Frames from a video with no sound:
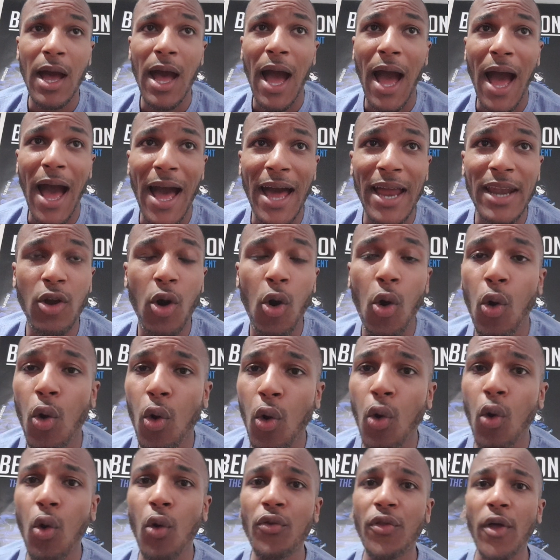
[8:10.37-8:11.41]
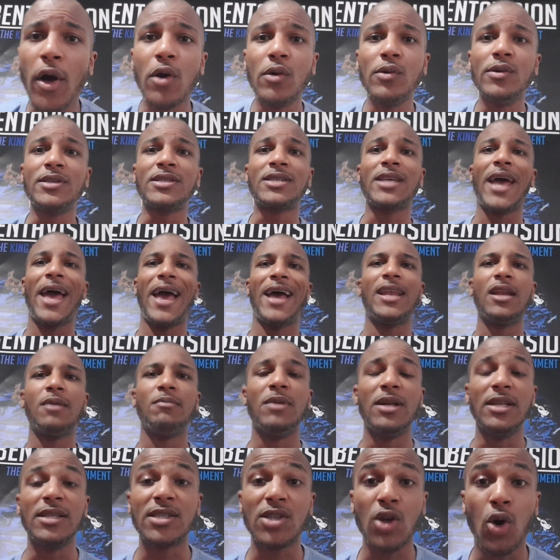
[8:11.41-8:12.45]
And all those
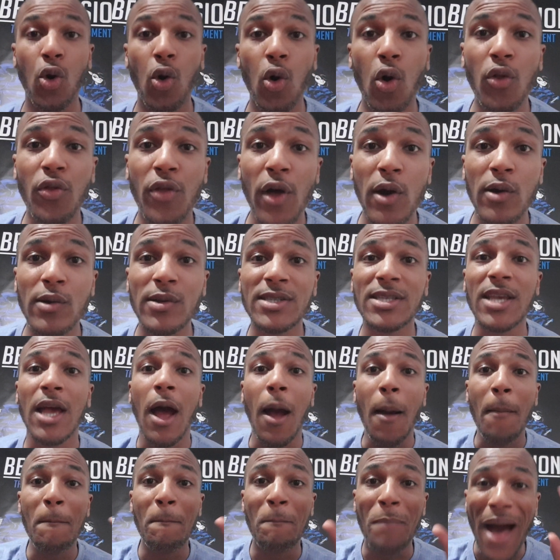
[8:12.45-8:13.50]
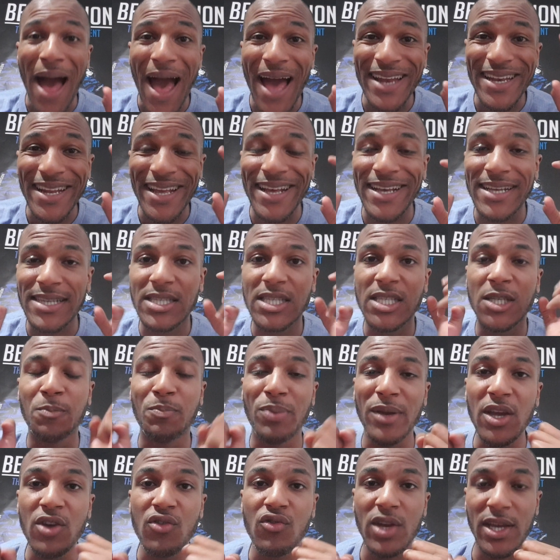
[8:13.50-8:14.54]
elements, all those bad
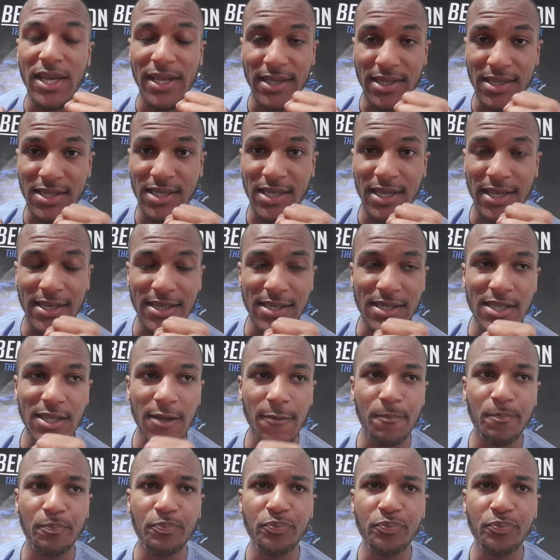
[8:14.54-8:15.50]
experiences,